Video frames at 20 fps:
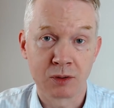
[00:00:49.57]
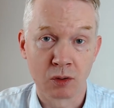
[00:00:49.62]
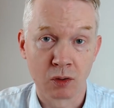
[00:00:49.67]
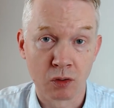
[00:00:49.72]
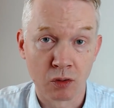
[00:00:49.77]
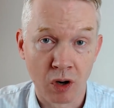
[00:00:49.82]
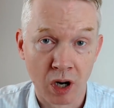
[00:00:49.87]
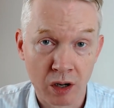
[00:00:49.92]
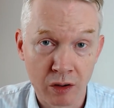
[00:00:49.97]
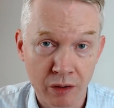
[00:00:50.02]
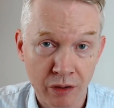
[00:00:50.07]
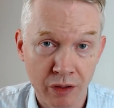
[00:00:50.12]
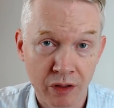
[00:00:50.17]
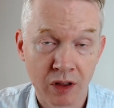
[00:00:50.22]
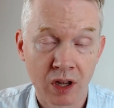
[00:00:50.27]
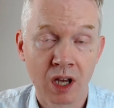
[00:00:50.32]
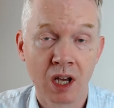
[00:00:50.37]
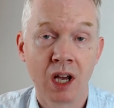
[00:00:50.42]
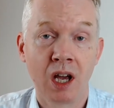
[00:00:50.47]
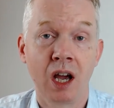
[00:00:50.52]

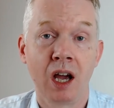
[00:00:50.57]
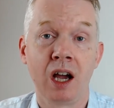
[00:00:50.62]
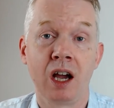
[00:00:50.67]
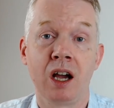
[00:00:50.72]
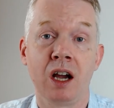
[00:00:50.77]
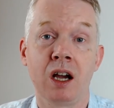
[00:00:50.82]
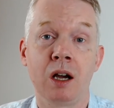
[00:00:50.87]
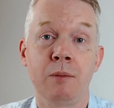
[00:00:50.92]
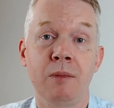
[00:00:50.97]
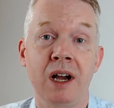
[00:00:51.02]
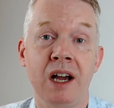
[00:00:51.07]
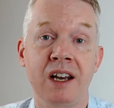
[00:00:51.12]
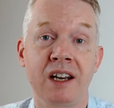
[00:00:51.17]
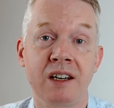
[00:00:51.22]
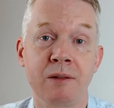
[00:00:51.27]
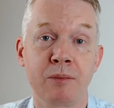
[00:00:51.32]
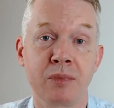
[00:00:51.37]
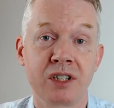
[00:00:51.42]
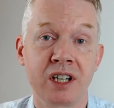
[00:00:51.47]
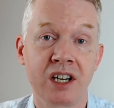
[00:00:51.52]
growth,
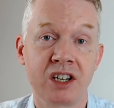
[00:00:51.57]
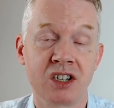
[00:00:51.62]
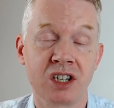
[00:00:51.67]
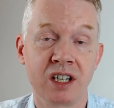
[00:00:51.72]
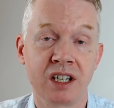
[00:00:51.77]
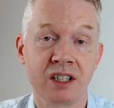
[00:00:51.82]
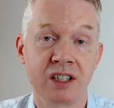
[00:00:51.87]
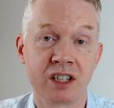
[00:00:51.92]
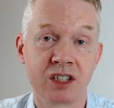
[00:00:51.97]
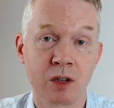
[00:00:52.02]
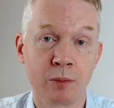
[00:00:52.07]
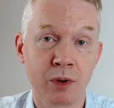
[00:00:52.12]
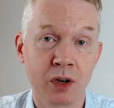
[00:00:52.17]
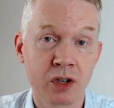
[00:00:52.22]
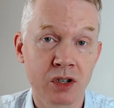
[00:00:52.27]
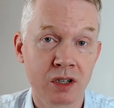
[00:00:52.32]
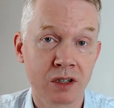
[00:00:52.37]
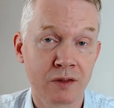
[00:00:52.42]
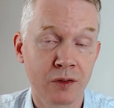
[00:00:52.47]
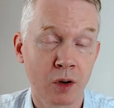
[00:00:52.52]
and potentially
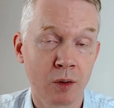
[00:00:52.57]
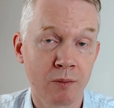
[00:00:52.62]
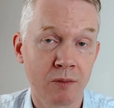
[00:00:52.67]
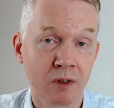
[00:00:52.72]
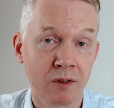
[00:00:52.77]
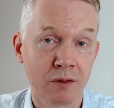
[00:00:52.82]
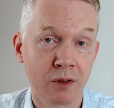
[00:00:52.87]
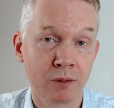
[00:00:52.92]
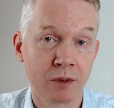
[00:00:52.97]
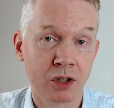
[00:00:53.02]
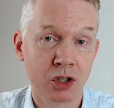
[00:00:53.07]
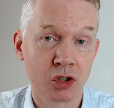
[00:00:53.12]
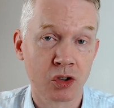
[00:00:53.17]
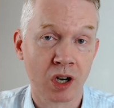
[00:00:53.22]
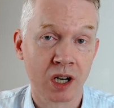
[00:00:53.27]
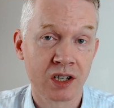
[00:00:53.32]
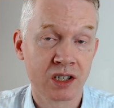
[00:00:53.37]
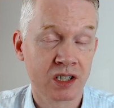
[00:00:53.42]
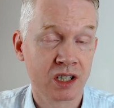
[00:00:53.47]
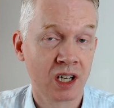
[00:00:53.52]
distributions from the
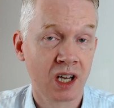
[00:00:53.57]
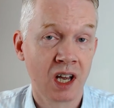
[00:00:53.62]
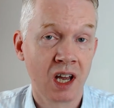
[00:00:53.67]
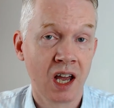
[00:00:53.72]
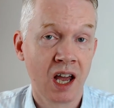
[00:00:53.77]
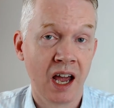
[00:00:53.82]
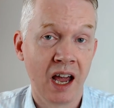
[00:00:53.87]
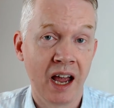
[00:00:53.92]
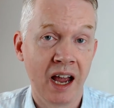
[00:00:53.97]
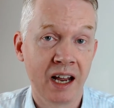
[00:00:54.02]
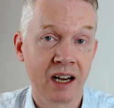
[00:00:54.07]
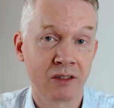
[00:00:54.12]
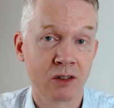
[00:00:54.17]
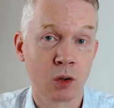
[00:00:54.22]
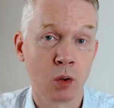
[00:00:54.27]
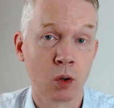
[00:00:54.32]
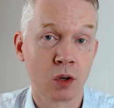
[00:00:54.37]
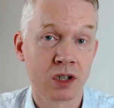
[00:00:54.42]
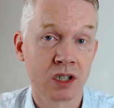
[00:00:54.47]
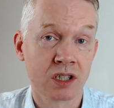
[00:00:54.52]
trust, and of
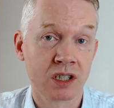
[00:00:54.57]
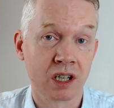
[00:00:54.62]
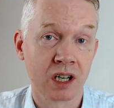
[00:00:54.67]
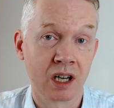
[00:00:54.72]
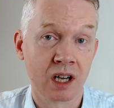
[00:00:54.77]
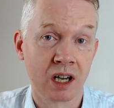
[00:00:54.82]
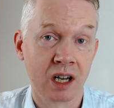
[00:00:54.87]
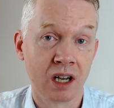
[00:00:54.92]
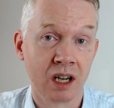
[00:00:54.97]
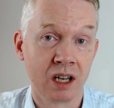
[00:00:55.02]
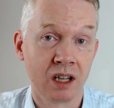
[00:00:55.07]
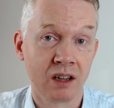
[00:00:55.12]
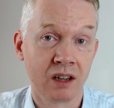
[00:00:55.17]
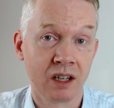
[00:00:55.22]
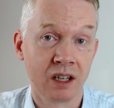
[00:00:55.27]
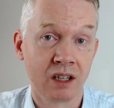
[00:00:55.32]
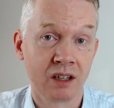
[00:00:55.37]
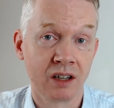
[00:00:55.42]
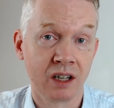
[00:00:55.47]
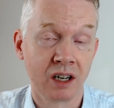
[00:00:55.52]
course
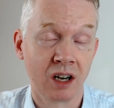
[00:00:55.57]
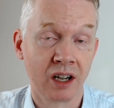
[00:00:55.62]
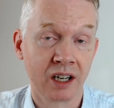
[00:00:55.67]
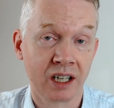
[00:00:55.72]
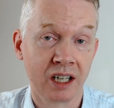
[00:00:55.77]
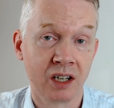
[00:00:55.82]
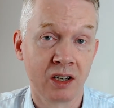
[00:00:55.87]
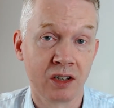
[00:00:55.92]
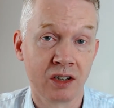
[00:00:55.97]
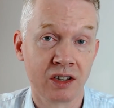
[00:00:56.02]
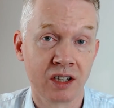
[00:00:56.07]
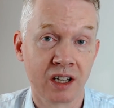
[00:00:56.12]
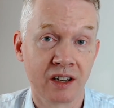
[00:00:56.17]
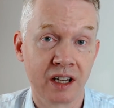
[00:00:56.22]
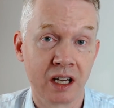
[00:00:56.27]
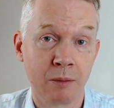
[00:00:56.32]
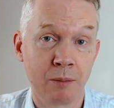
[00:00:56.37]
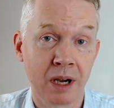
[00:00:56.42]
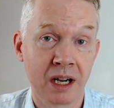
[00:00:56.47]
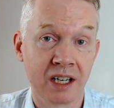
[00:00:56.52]
the likelihood that
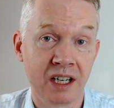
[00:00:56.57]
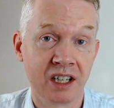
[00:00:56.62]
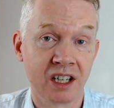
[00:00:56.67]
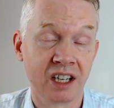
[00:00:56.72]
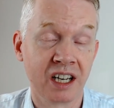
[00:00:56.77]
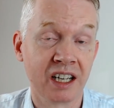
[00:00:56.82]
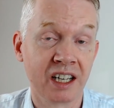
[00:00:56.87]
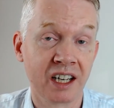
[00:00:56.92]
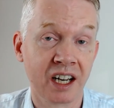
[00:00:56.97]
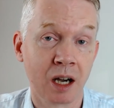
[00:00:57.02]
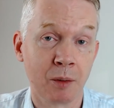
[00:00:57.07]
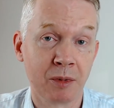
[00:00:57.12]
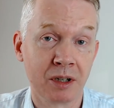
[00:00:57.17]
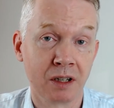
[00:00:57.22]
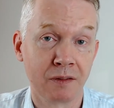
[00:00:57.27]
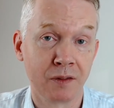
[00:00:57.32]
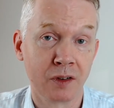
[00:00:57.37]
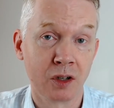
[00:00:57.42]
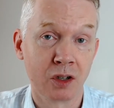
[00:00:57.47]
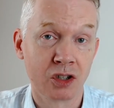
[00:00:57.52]
they may need an income in
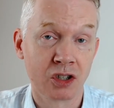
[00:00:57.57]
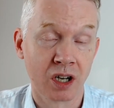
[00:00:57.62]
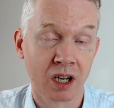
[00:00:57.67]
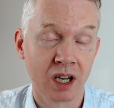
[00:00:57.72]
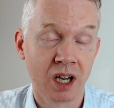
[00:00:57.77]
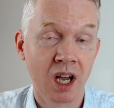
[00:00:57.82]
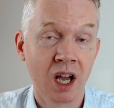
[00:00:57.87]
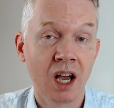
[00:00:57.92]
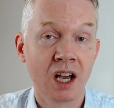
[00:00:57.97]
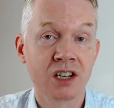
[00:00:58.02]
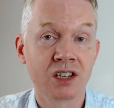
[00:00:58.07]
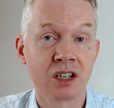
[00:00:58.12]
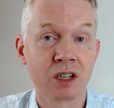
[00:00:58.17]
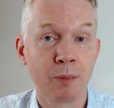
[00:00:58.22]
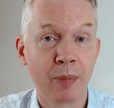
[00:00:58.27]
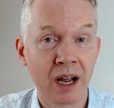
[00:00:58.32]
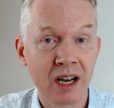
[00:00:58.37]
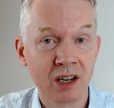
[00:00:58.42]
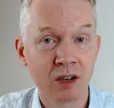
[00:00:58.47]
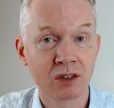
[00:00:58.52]
the future. So
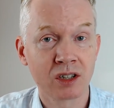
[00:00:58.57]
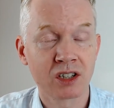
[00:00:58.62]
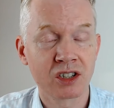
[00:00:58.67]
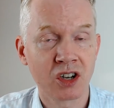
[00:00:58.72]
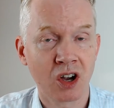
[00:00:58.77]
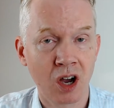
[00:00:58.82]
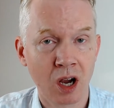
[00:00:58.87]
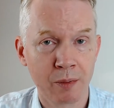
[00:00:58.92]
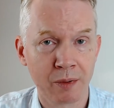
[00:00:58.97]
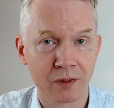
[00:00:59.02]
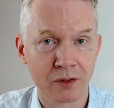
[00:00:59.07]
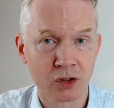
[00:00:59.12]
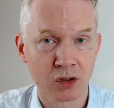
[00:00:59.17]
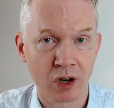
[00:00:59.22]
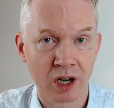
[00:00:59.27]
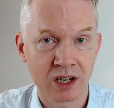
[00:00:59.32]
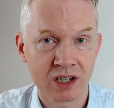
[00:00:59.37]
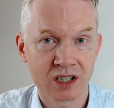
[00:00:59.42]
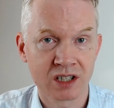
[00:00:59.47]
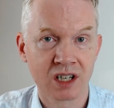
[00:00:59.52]
depending on the type of
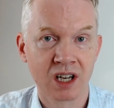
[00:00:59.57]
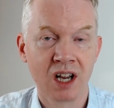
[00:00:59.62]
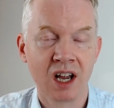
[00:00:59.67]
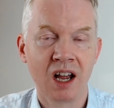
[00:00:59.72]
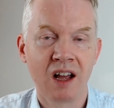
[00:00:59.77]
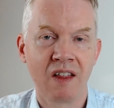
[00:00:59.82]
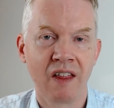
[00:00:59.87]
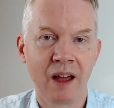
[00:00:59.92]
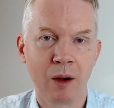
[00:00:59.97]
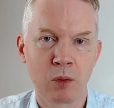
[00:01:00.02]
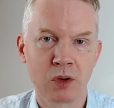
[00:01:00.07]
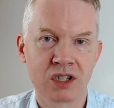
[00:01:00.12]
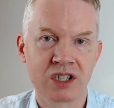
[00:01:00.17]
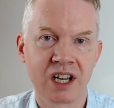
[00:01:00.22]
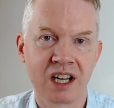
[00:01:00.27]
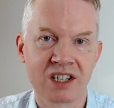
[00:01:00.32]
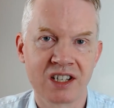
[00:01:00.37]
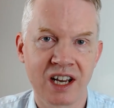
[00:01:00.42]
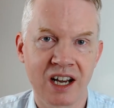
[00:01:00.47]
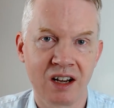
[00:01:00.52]
trust, that will
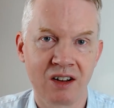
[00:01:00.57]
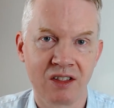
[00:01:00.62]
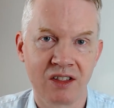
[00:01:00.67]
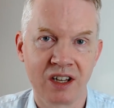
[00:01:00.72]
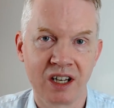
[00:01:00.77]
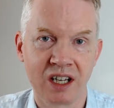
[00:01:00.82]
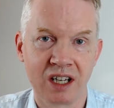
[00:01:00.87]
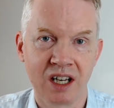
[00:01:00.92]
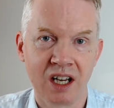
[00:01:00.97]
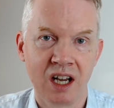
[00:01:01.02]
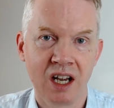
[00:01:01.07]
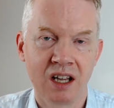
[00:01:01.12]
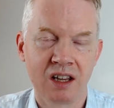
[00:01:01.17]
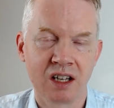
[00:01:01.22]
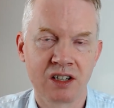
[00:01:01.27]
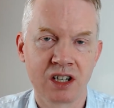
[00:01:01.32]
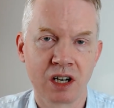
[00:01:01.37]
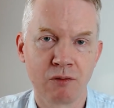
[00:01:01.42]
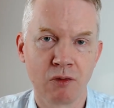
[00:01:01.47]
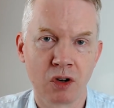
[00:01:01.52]
set out the
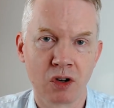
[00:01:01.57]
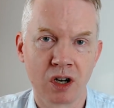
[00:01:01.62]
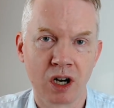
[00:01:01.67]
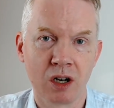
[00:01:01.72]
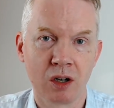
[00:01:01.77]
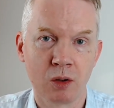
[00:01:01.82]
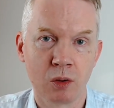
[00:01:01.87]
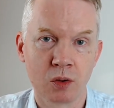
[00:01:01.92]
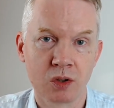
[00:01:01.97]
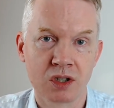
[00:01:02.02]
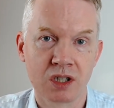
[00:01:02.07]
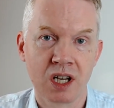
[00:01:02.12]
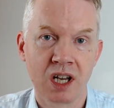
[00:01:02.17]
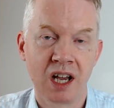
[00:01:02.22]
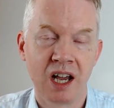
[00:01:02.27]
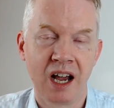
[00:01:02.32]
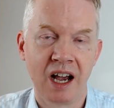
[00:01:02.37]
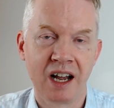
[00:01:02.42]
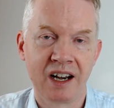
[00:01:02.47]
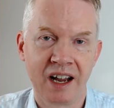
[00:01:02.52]
general goals
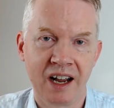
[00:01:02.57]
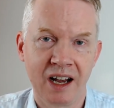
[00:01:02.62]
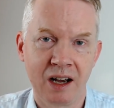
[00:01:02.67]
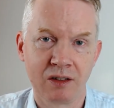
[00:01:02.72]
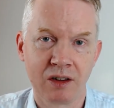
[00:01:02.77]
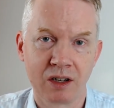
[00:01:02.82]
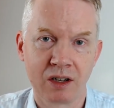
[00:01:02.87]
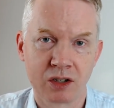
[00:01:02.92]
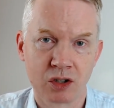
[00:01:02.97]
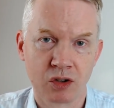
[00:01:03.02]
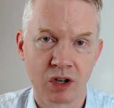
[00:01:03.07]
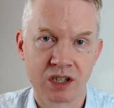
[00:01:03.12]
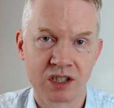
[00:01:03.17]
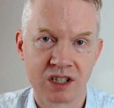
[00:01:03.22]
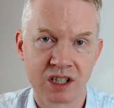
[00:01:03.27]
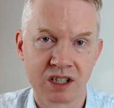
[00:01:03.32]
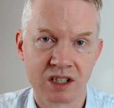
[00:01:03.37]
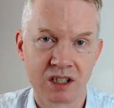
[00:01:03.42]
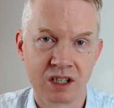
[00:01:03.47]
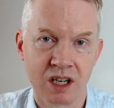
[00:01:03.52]
and how the trust
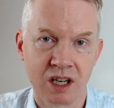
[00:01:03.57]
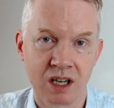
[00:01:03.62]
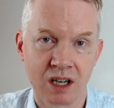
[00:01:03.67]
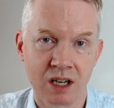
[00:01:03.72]
is